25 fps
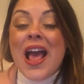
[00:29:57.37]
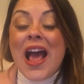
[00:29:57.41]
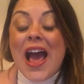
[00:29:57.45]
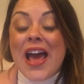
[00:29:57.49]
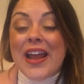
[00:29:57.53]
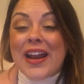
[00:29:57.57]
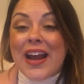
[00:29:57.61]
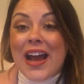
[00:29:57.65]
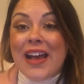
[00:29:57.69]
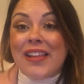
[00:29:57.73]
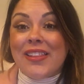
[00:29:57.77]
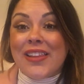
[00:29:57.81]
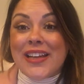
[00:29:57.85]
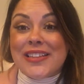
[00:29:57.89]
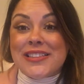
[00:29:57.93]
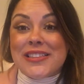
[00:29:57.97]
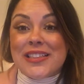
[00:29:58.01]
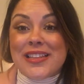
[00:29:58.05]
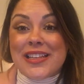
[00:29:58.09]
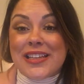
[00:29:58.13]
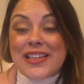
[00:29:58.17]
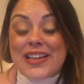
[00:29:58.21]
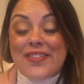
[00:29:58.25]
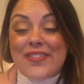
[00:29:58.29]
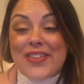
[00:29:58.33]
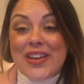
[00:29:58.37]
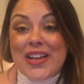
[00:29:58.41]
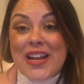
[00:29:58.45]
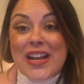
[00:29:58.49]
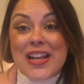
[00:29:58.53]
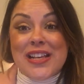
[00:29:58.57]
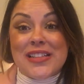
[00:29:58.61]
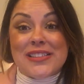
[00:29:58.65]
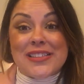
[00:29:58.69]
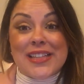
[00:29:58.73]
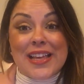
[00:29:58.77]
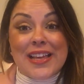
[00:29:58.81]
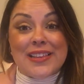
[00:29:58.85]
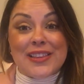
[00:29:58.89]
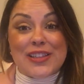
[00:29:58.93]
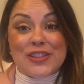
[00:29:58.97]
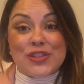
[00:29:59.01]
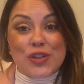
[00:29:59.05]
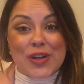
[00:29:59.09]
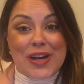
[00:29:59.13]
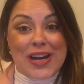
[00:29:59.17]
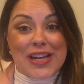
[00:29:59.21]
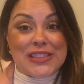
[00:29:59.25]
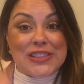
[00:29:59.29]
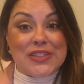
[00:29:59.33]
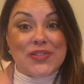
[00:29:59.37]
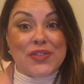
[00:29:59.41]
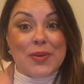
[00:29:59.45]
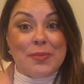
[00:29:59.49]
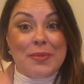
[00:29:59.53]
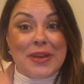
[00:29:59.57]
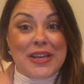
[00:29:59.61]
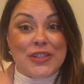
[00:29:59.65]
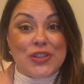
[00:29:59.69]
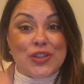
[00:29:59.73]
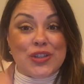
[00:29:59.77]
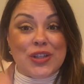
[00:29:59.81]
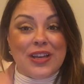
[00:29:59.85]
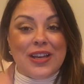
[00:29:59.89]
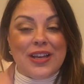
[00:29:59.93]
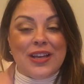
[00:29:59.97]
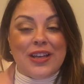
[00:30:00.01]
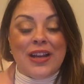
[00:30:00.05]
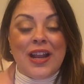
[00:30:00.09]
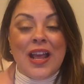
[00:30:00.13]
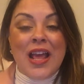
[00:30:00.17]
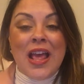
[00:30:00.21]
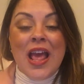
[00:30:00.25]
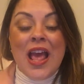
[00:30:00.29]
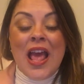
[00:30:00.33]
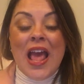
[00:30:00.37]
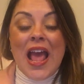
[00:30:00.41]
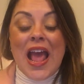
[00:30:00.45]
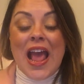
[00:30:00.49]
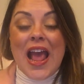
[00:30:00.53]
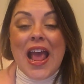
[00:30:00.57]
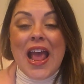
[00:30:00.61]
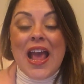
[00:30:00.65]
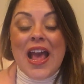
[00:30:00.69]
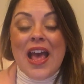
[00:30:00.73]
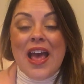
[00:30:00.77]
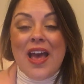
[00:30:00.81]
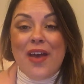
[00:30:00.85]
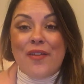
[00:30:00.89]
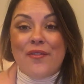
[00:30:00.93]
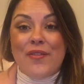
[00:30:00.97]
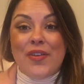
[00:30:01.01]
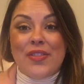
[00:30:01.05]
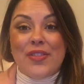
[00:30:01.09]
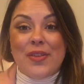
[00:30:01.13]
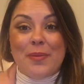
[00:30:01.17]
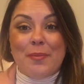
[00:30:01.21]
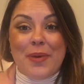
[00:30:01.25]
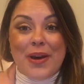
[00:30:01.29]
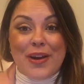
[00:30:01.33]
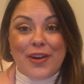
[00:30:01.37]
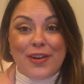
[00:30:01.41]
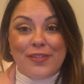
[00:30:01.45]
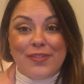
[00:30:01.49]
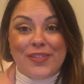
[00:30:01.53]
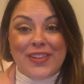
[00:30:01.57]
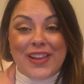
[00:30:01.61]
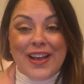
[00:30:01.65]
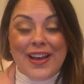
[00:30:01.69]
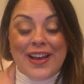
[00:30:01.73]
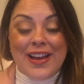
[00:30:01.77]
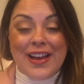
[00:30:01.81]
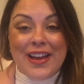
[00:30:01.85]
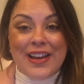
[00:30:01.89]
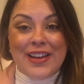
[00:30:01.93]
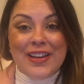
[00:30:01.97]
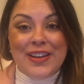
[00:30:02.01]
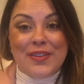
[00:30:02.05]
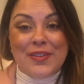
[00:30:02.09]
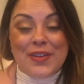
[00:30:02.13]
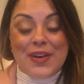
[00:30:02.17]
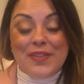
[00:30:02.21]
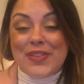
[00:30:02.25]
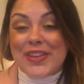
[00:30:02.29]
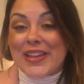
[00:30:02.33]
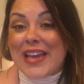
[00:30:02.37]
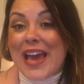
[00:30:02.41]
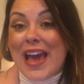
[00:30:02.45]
And I like to think of it as like the transformation of the butterfly, of the